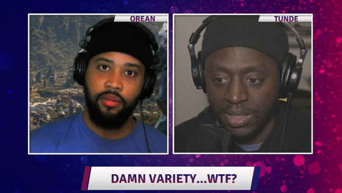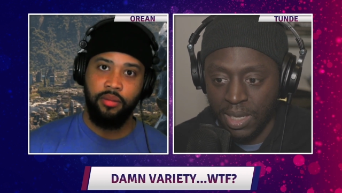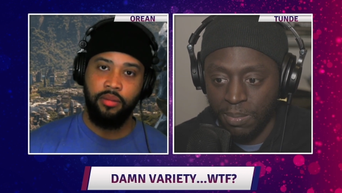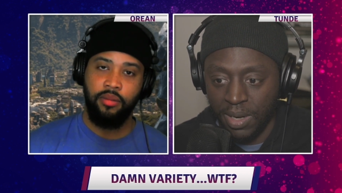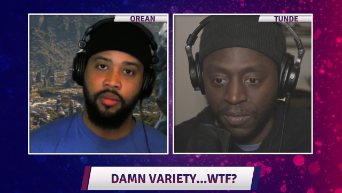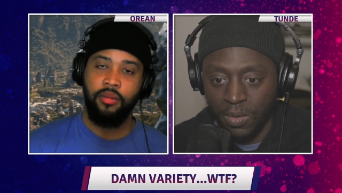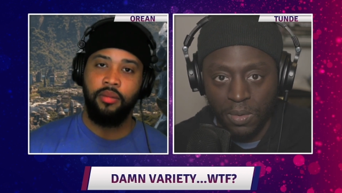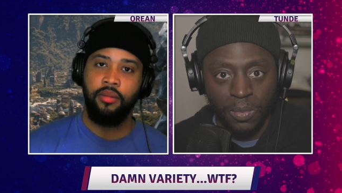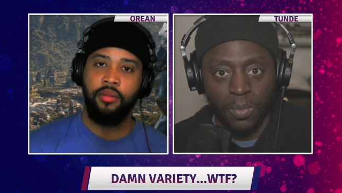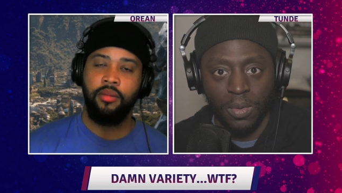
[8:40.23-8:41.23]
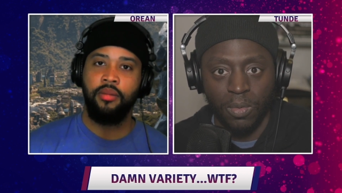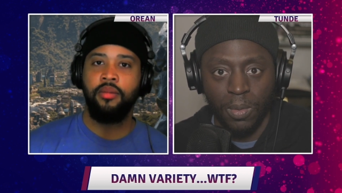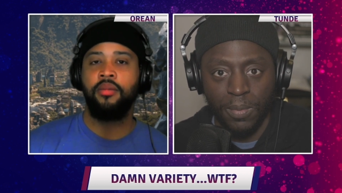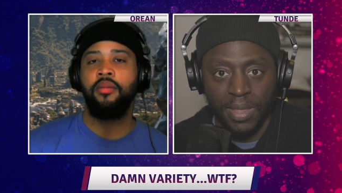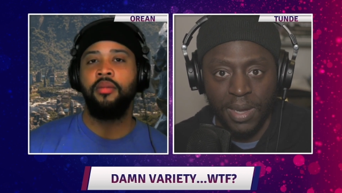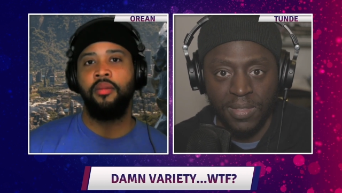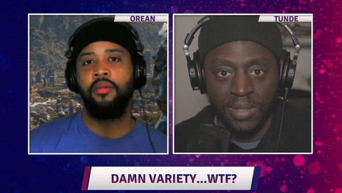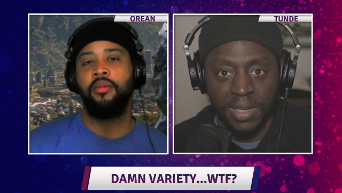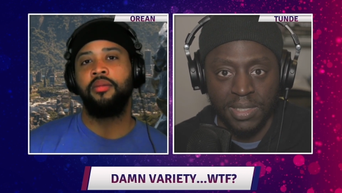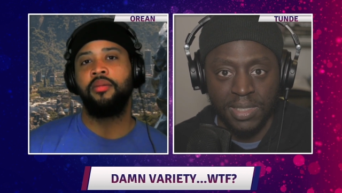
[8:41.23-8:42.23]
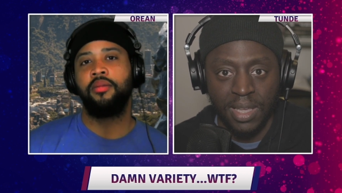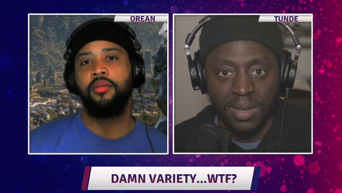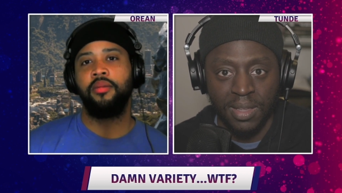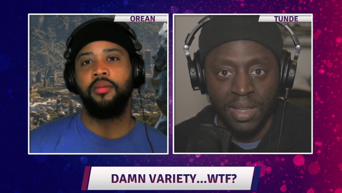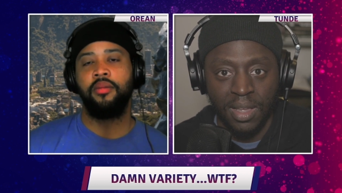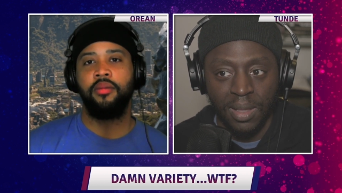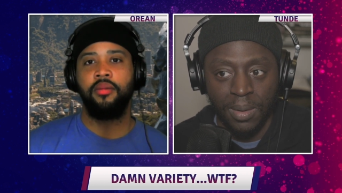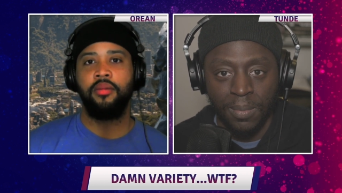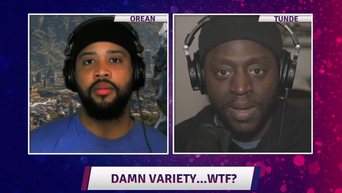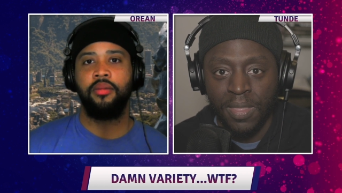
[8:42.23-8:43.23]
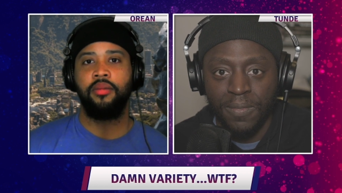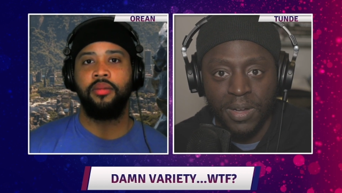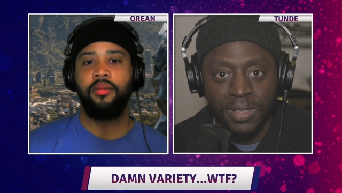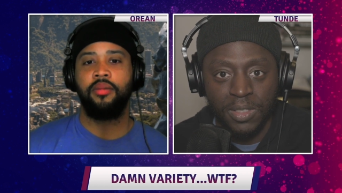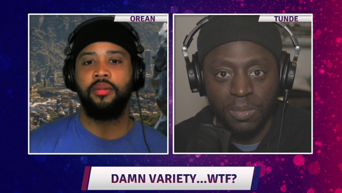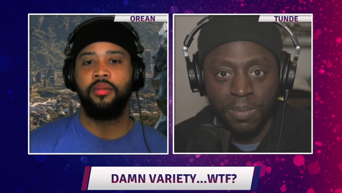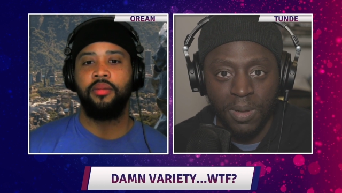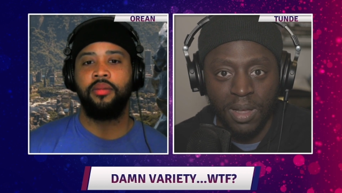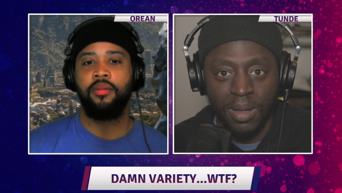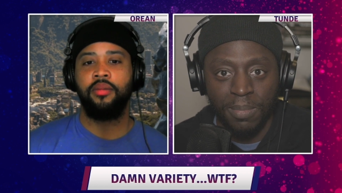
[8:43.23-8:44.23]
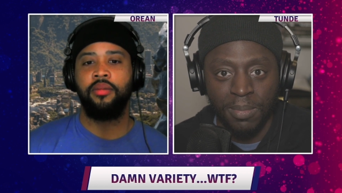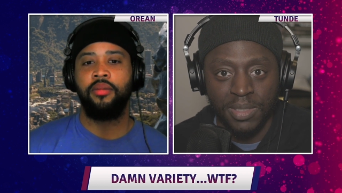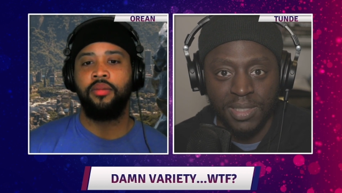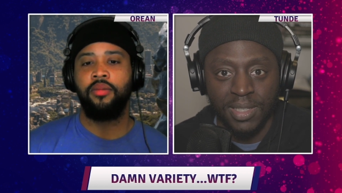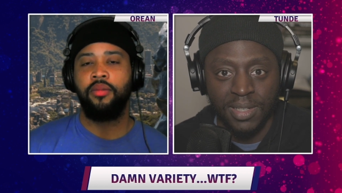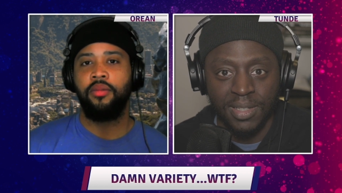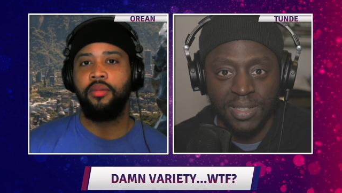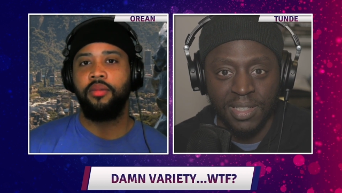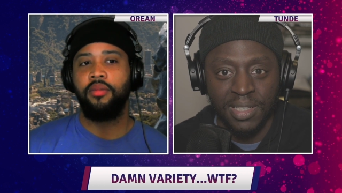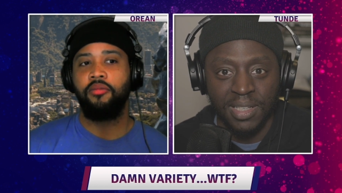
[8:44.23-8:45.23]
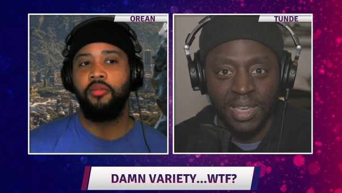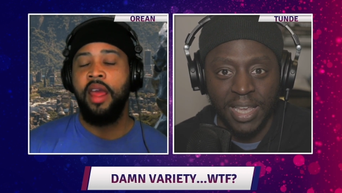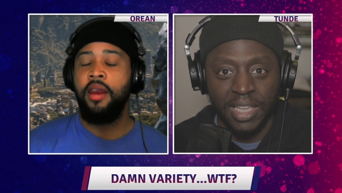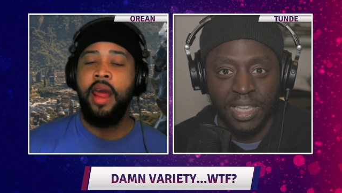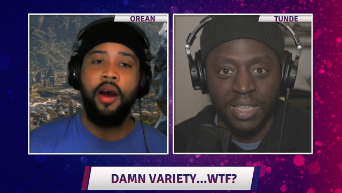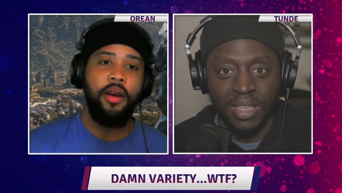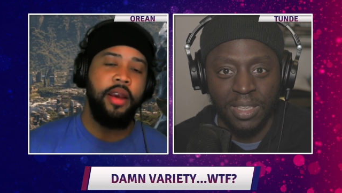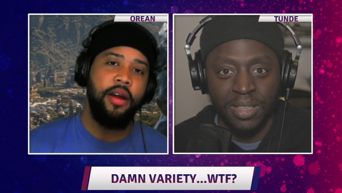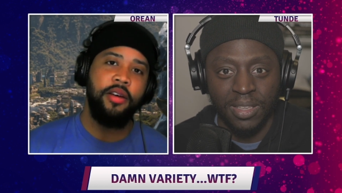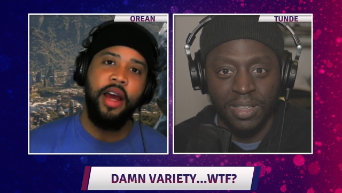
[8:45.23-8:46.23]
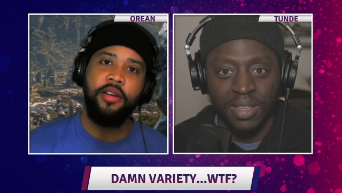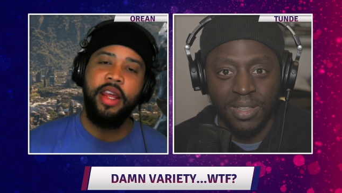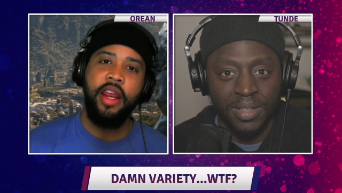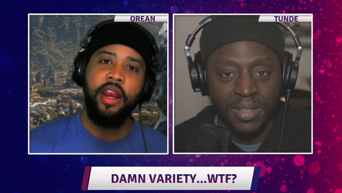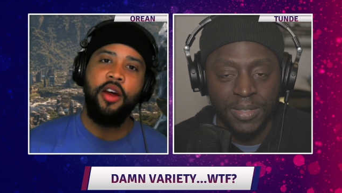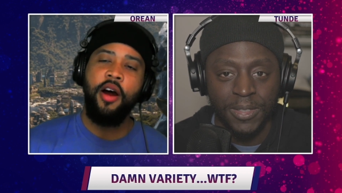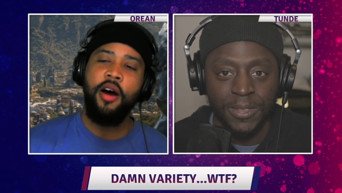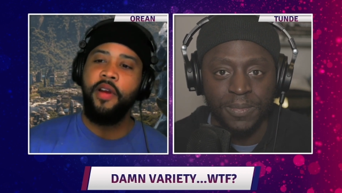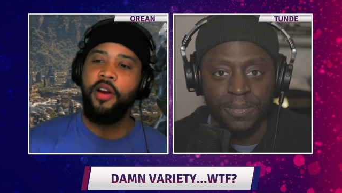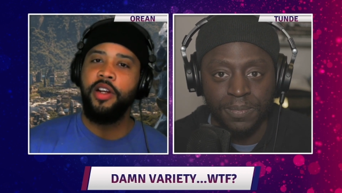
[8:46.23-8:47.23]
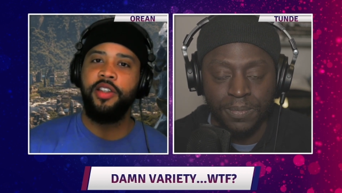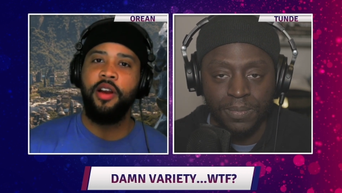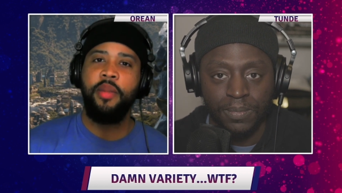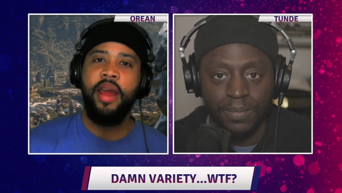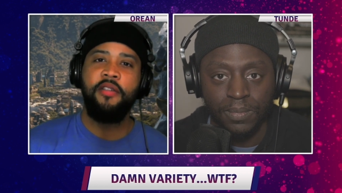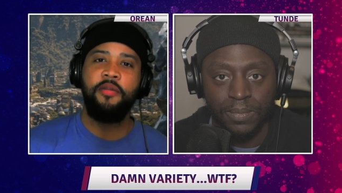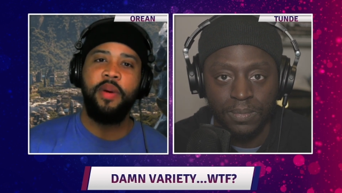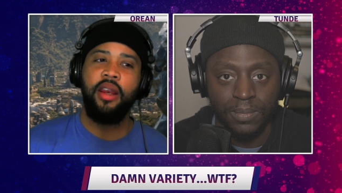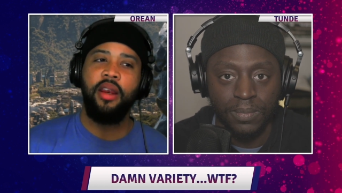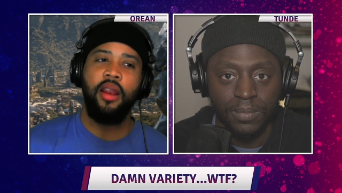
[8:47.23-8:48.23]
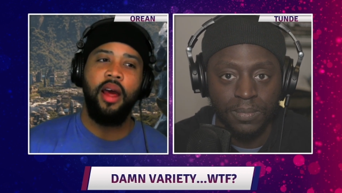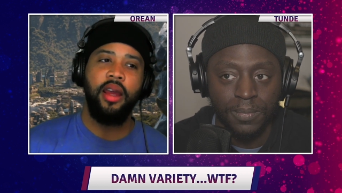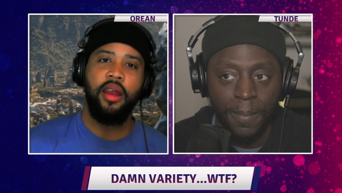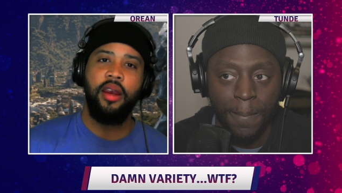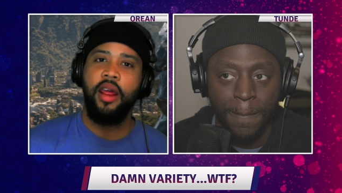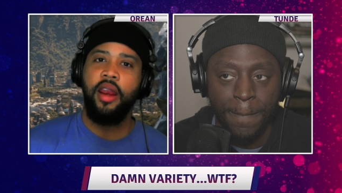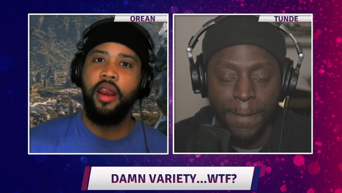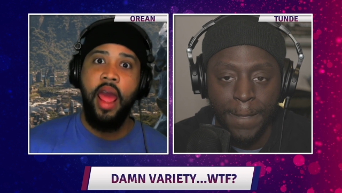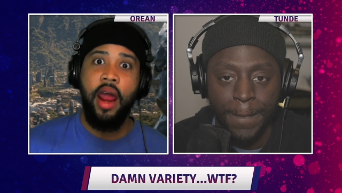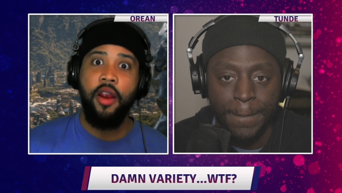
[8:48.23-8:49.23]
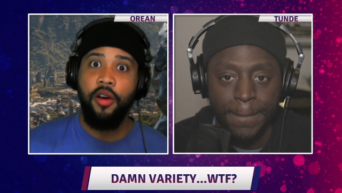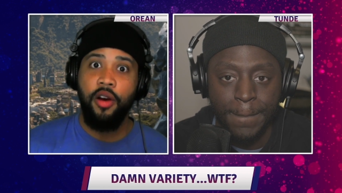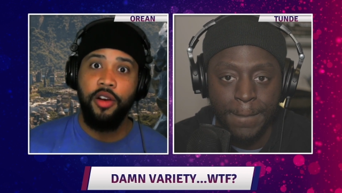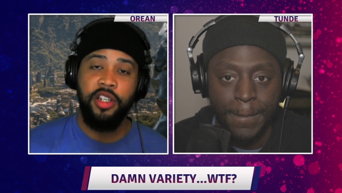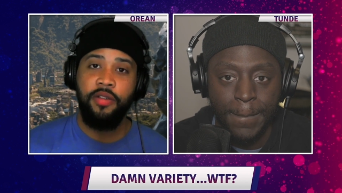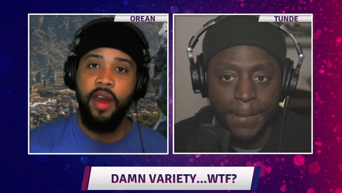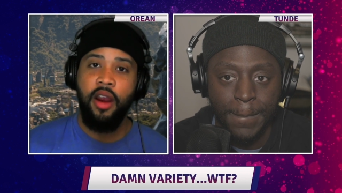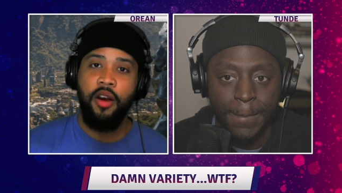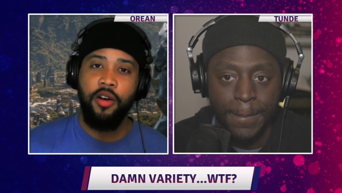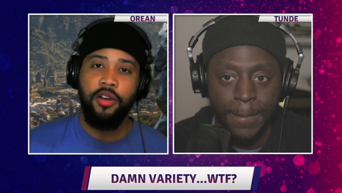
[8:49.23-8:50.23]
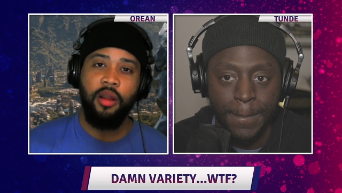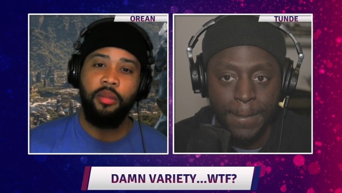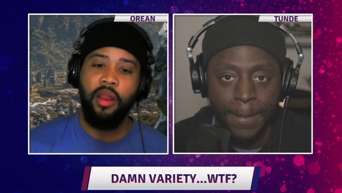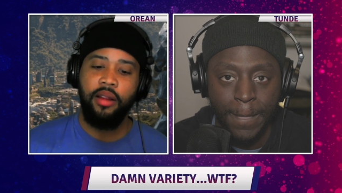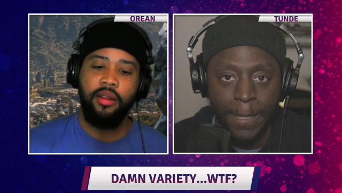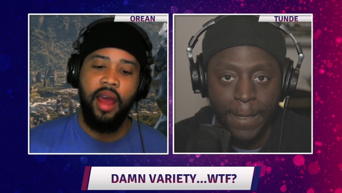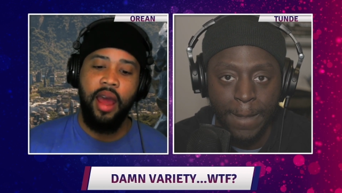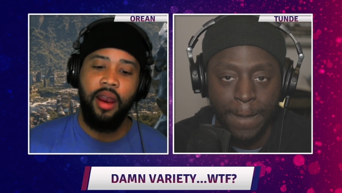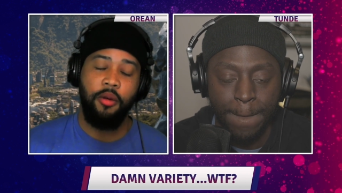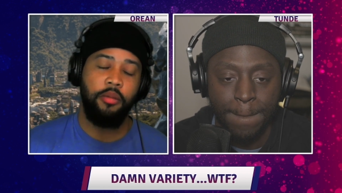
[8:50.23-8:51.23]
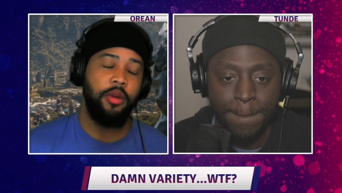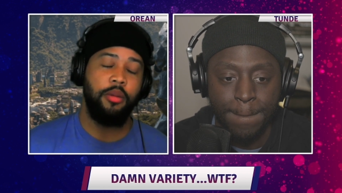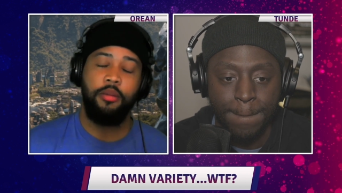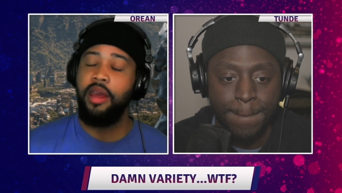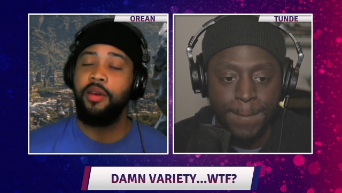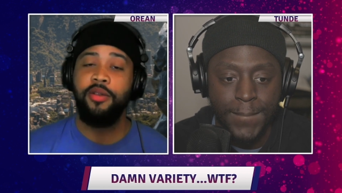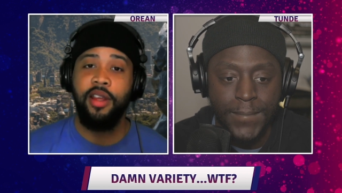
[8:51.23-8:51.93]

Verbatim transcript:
Speaker 1: he said. But if you don't agree with anything that he said, why the fuck did you uh, publish it then? Like, now,
Speaker 2: now, in, in all fairness, there may have been, like, an, an editor, a chief editor or something like that. Like, maybe it